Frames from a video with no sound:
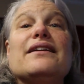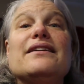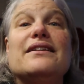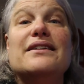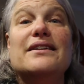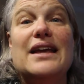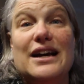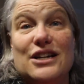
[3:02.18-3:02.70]

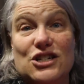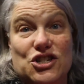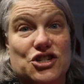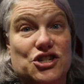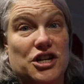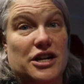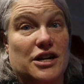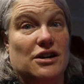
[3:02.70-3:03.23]

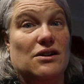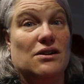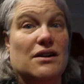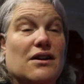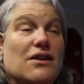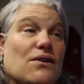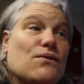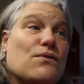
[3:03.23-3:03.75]
next year,
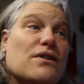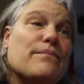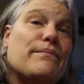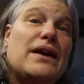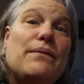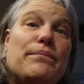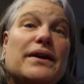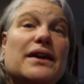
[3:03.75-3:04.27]
or
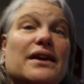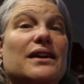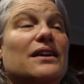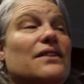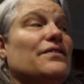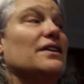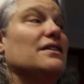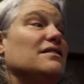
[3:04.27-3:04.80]
maybe
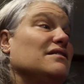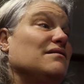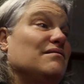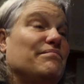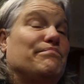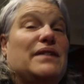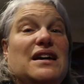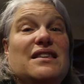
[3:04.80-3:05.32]
even
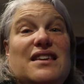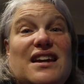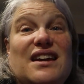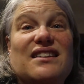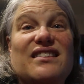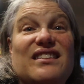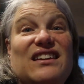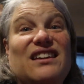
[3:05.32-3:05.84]
by the
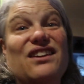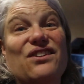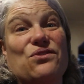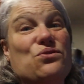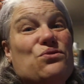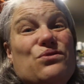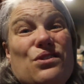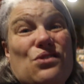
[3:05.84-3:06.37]
end of the year,
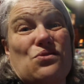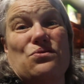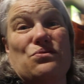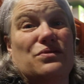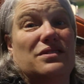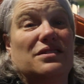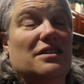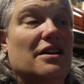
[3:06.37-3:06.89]
who
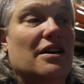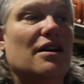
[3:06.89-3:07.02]
knows?